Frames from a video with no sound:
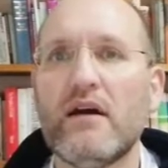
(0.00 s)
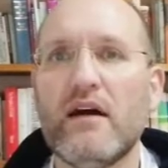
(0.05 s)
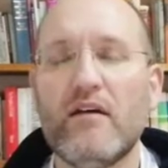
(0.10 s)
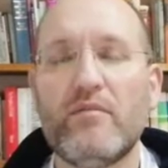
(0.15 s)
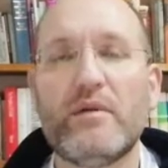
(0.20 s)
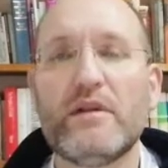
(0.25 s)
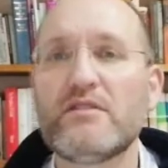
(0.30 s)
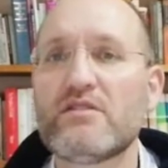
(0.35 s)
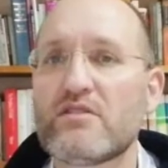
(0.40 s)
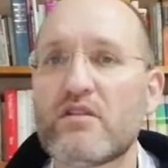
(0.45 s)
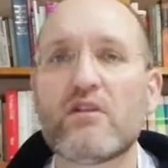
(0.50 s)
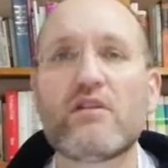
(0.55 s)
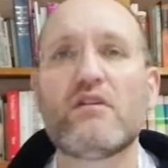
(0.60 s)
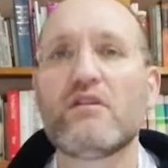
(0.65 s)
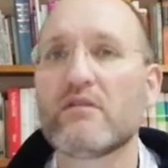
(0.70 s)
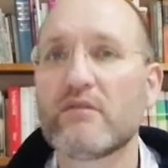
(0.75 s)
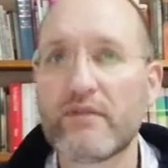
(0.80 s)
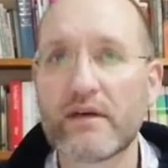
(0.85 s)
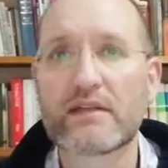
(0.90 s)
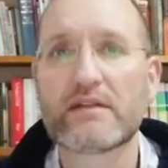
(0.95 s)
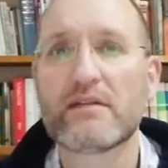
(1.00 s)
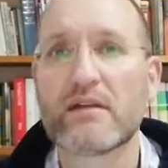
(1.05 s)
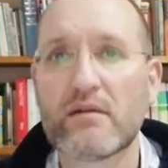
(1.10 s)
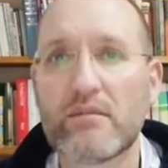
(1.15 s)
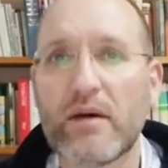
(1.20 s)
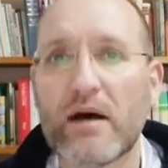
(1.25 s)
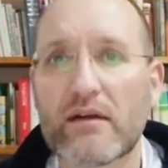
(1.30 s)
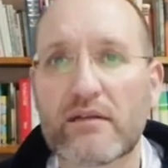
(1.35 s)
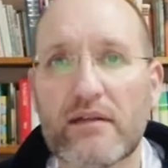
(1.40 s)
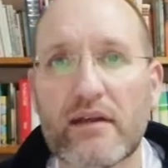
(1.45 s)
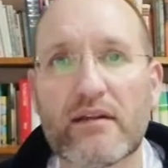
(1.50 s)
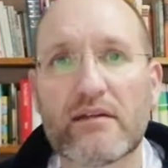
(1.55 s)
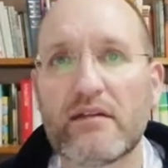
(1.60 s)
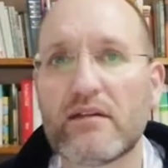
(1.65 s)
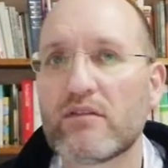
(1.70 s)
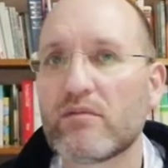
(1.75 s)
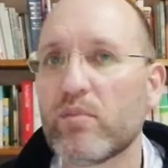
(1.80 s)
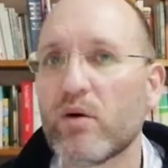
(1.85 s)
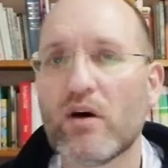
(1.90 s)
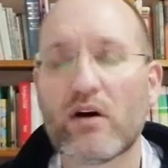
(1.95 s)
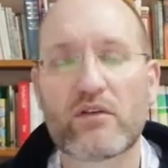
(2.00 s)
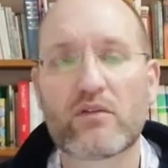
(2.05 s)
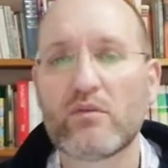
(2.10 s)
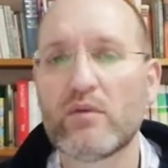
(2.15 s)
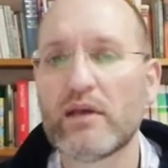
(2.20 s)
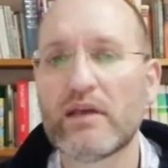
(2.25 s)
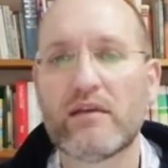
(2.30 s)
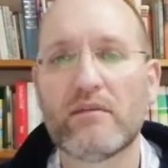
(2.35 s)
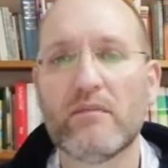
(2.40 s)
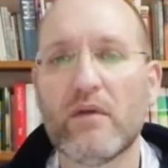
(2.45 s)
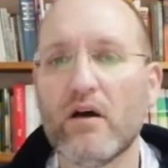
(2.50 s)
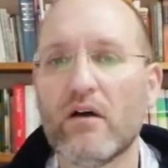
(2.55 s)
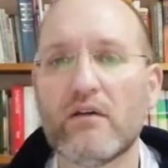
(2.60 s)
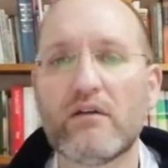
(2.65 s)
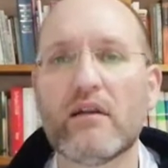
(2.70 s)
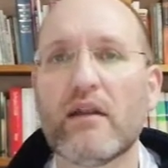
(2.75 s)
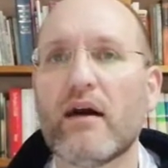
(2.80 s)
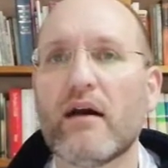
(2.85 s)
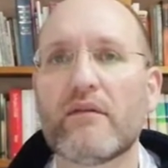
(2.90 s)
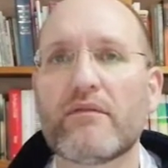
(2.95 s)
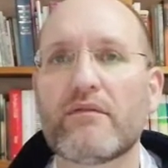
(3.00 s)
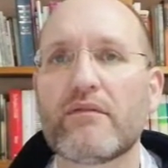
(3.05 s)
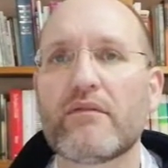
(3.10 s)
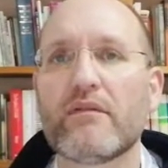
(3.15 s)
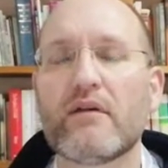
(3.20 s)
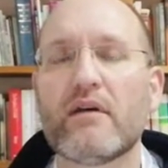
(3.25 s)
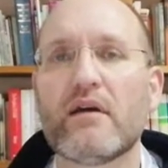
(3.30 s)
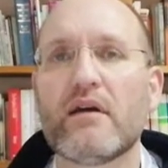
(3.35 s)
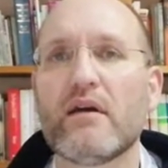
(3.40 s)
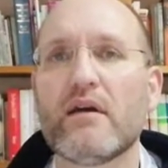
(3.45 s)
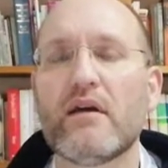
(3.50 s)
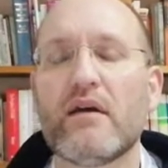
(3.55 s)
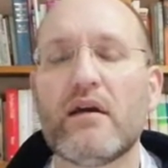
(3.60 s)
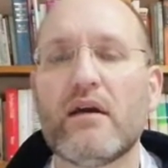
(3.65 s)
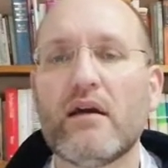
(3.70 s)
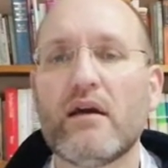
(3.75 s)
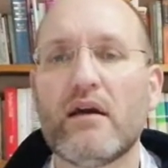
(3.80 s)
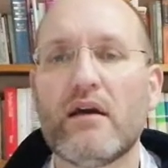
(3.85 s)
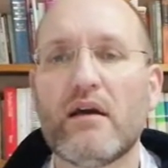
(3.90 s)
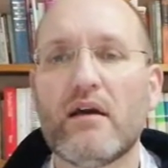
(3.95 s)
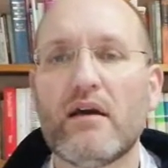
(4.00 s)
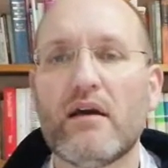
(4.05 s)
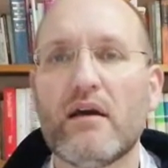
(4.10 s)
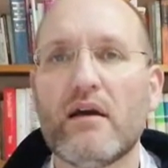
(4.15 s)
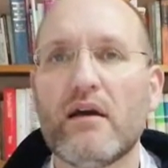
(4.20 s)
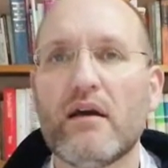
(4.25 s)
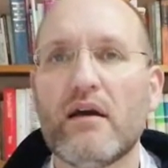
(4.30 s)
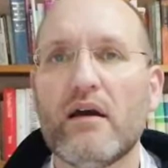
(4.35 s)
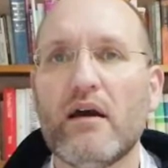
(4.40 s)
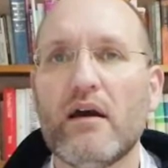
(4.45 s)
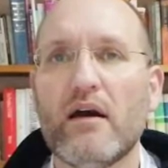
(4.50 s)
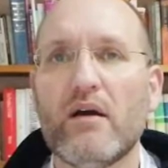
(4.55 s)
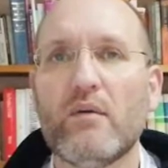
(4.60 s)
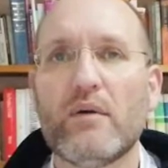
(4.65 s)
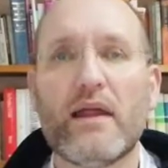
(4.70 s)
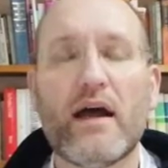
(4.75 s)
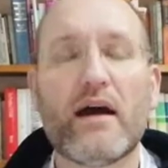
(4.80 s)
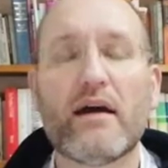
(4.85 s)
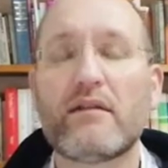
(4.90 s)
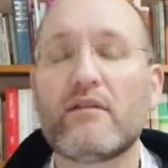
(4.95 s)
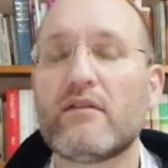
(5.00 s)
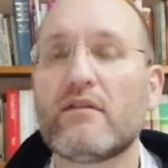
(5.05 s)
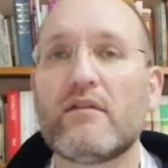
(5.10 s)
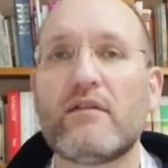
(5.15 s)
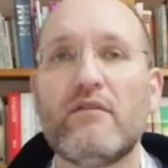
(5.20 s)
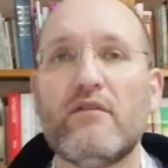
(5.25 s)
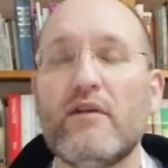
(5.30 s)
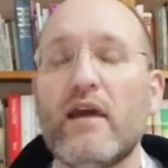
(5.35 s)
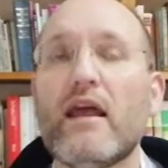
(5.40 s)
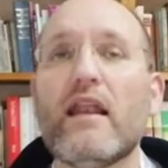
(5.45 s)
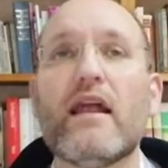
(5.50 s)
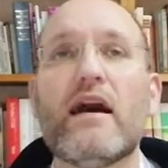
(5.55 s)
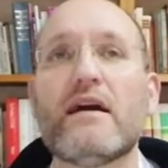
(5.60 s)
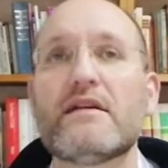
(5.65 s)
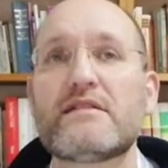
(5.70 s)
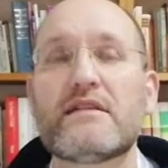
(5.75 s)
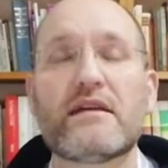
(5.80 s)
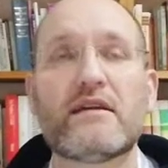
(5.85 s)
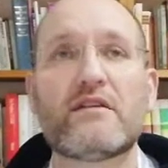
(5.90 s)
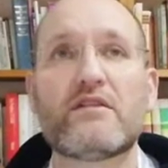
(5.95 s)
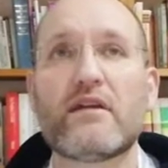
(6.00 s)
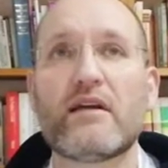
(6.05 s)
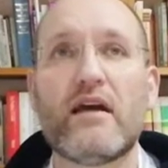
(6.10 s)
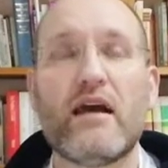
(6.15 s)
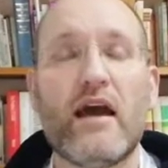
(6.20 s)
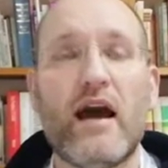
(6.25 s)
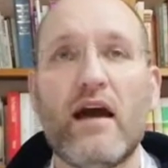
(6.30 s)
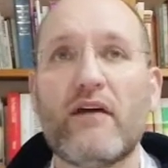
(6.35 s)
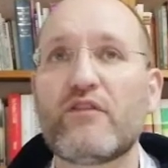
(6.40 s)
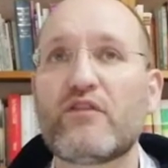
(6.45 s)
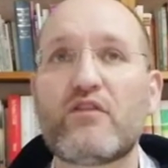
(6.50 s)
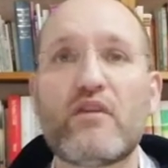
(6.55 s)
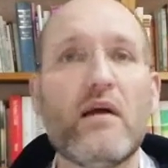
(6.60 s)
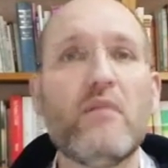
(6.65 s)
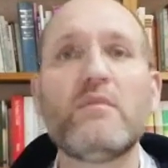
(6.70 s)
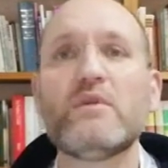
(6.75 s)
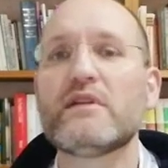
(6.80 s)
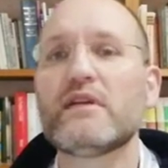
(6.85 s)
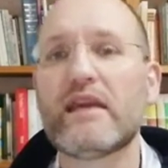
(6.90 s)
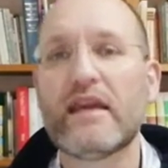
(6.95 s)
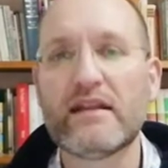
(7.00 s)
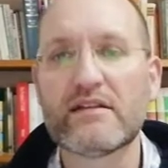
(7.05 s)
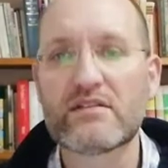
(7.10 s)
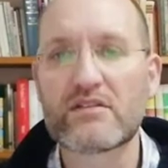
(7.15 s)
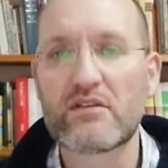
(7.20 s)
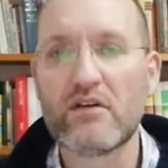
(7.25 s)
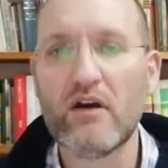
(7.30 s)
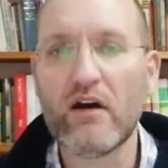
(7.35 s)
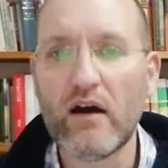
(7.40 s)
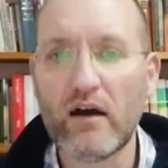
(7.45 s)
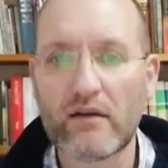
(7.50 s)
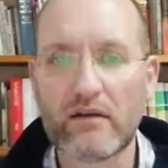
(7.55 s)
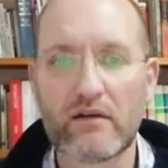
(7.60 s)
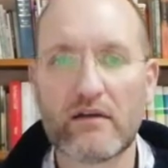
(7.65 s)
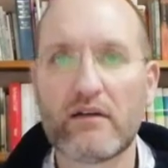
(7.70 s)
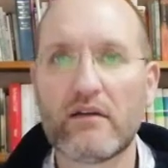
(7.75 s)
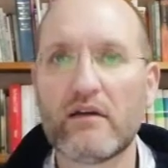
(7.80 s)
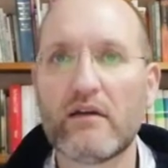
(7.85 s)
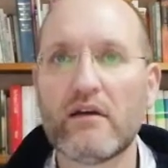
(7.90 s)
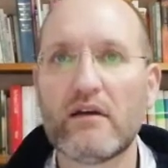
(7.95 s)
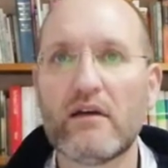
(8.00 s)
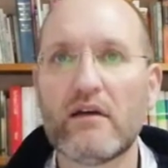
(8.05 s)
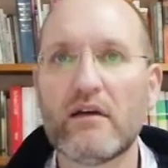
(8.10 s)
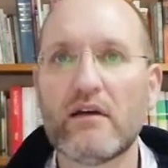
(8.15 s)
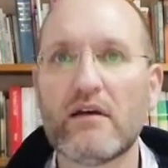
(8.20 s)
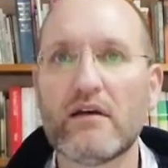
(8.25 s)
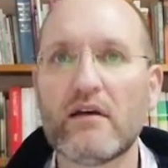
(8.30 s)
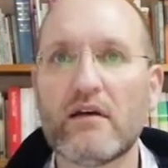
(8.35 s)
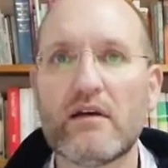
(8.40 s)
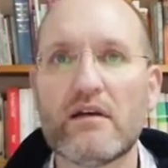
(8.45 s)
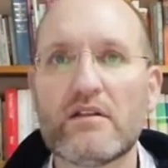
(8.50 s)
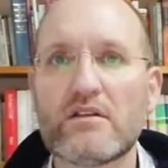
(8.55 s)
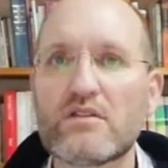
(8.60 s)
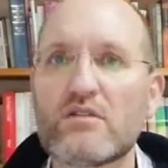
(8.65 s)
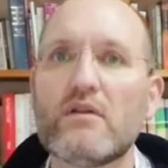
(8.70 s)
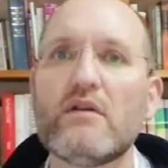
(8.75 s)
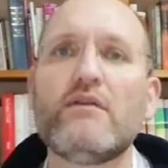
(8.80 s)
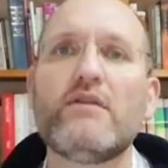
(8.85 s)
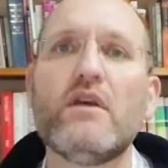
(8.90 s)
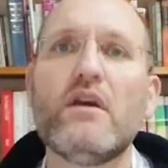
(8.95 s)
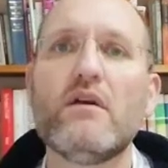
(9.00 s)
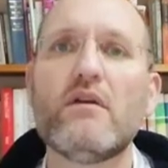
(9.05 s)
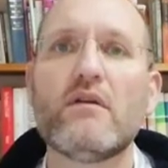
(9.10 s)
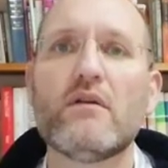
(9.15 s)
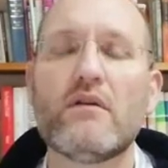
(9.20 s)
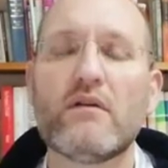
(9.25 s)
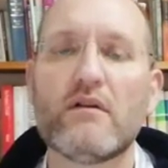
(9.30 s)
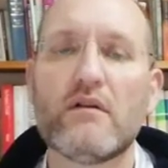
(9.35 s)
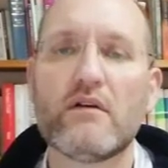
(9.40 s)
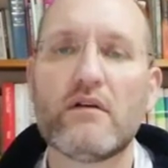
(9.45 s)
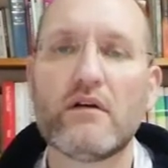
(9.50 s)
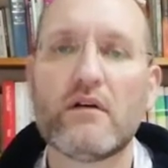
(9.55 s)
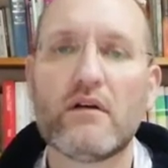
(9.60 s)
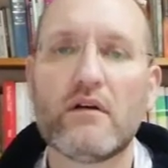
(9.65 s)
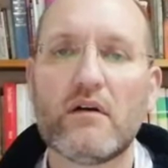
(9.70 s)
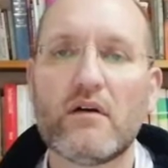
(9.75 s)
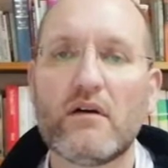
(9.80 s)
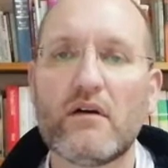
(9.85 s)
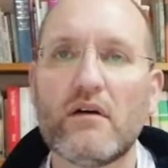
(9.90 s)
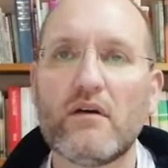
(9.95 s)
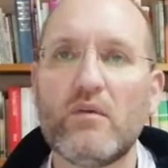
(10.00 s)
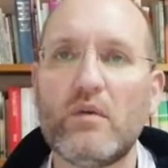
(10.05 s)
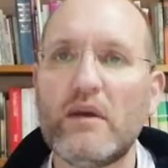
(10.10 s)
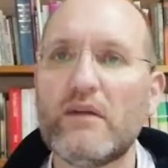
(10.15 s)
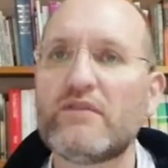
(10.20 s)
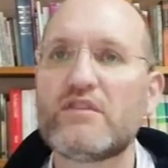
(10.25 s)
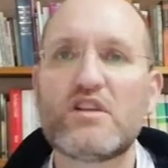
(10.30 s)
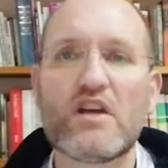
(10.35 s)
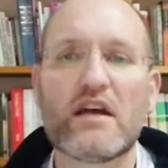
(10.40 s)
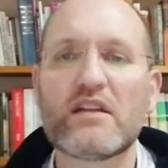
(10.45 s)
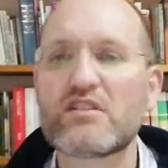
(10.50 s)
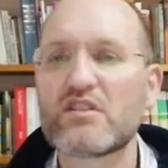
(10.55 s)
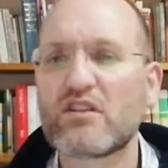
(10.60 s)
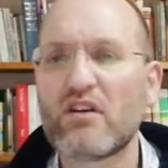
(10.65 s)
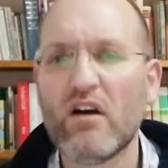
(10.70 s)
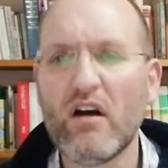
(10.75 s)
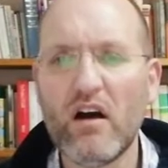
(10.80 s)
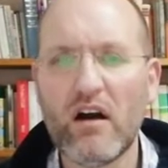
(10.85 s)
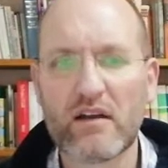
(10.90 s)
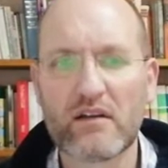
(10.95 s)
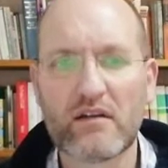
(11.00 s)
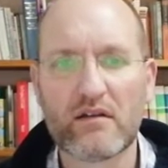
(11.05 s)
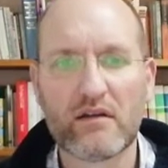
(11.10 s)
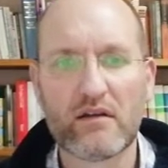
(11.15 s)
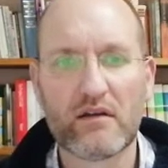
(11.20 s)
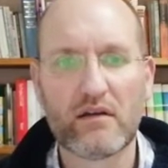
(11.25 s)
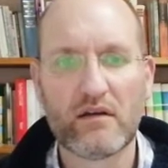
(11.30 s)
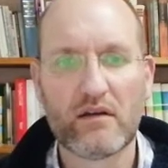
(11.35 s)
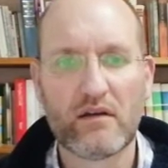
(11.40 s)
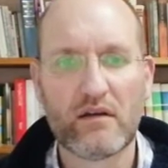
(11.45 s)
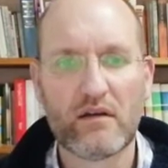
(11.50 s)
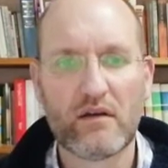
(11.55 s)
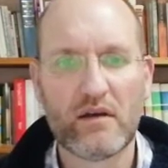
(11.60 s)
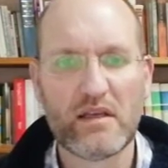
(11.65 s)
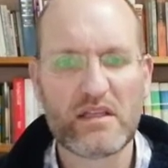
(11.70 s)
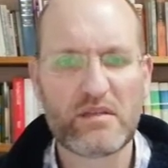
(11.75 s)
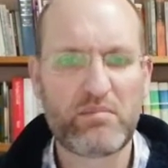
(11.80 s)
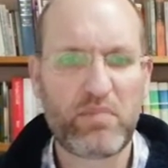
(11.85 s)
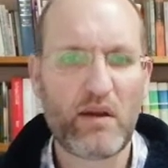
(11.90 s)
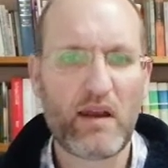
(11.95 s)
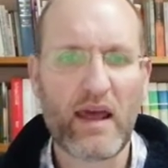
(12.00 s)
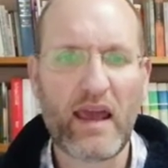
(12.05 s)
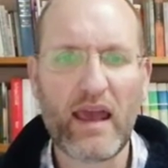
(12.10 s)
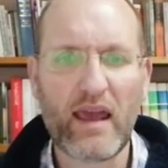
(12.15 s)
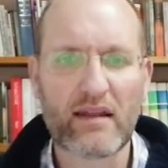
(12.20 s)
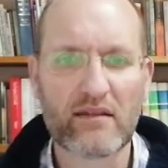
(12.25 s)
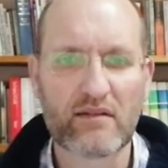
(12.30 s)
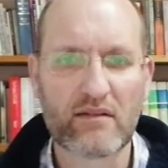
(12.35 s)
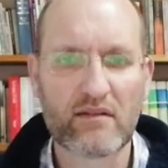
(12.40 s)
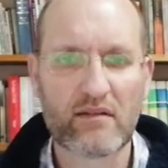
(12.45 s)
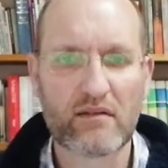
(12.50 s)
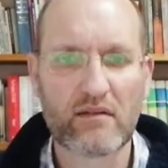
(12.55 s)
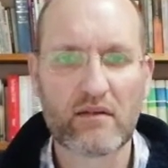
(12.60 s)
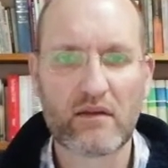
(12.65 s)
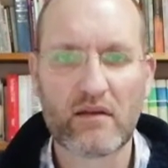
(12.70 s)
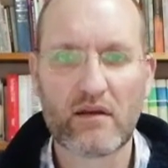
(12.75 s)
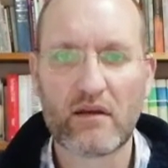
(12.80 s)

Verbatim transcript: I've been so convicted about that this past week in my own life without realizing it, I've grumbled against God. And so have you. We have judged God, His plans.